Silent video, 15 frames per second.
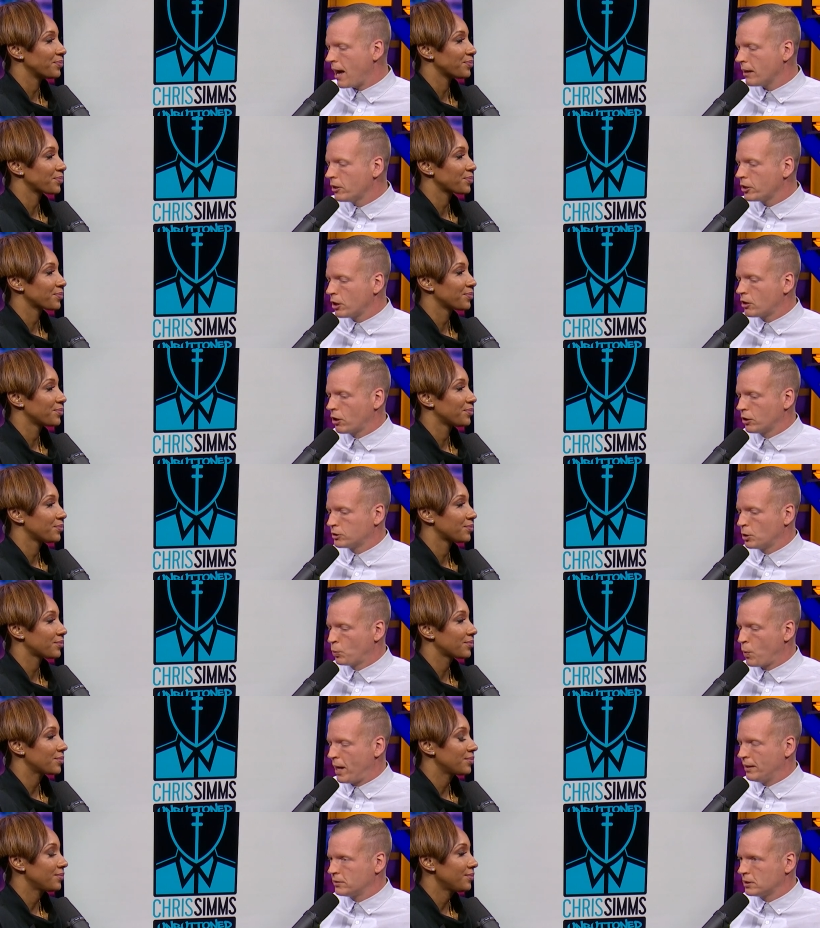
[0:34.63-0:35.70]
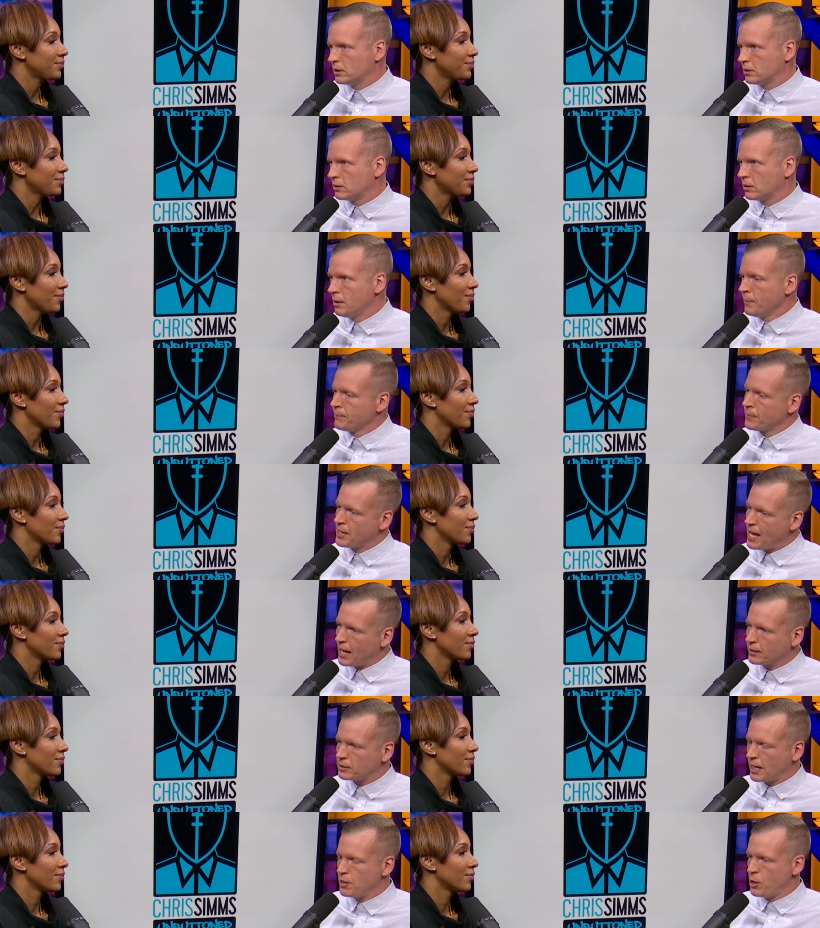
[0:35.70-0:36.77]
Speaker 1: I look at Carson Wentz as,
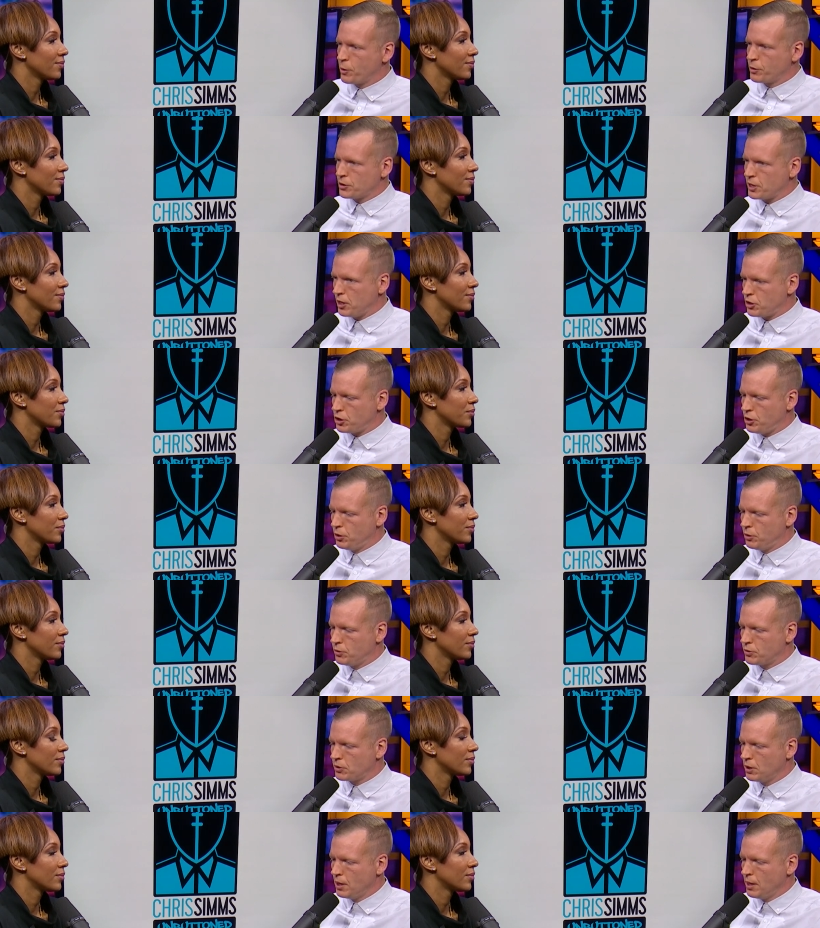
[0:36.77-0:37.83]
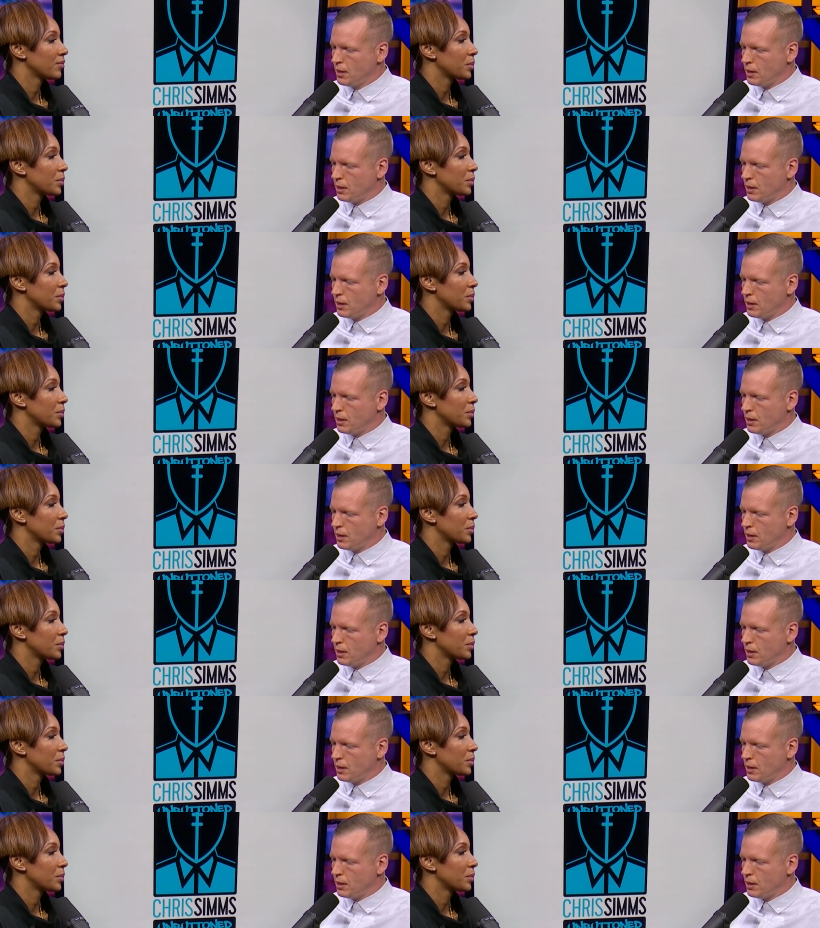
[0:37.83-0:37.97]
yes, I know there's issues.